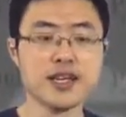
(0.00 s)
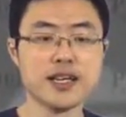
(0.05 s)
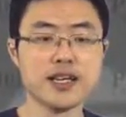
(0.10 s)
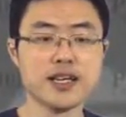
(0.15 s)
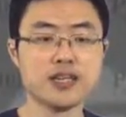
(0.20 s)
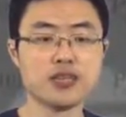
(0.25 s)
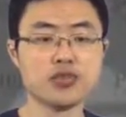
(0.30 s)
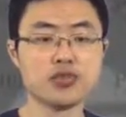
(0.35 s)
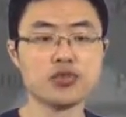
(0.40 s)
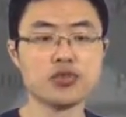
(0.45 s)

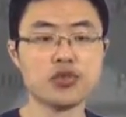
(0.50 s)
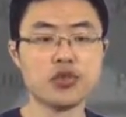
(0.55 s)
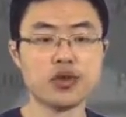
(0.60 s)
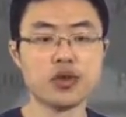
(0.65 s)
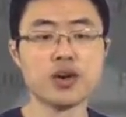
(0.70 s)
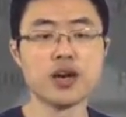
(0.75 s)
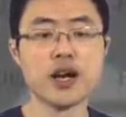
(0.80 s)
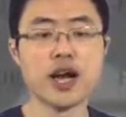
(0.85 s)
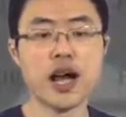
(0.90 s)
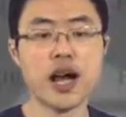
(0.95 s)
is
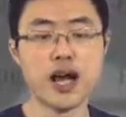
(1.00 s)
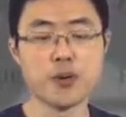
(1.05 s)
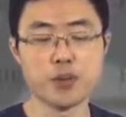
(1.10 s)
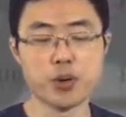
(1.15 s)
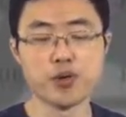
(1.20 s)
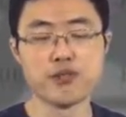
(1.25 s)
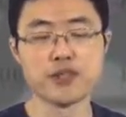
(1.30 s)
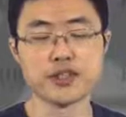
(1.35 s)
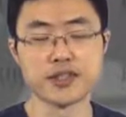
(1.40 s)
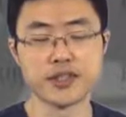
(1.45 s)
your
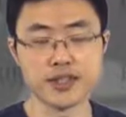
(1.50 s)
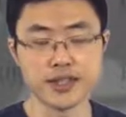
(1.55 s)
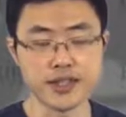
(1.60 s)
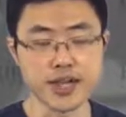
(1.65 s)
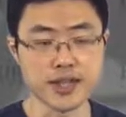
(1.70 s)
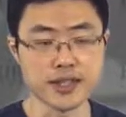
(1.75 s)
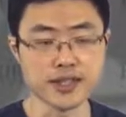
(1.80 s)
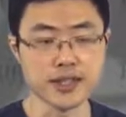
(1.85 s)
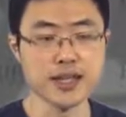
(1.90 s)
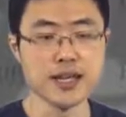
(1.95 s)
hypothesis
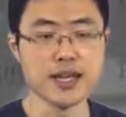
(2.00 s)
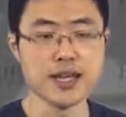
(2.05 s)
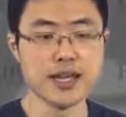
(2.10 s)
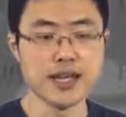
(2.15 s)
set.